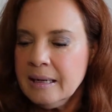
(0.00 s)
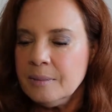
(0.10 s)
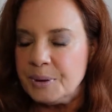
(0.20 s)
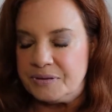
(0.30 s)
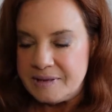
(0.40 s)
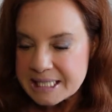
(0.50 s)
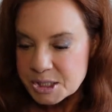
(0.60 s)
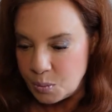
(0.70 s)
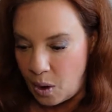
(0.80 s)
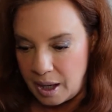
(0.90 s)
But
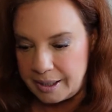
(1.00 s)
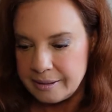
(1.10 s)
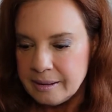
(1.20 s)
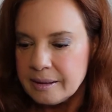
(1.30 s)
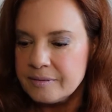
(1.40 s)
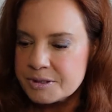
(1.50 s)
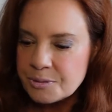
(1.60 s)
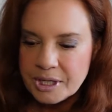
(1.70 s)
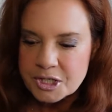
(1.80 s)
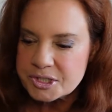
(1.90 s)
this one, this
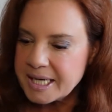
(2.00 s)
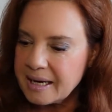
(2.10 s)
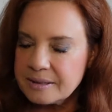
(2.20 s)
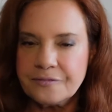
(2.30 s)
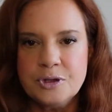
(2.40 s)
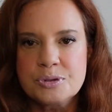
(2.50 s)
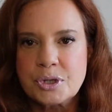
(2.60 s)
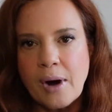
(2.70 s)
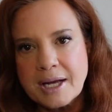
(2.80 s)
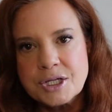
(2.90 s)
one just had a few
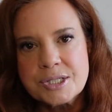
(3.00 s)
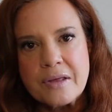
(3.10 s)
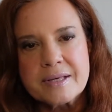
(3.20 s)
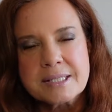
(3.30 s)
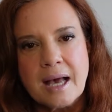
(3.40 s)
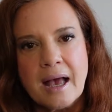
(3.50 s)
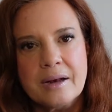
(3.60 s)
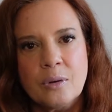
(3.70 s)
scratches on the side,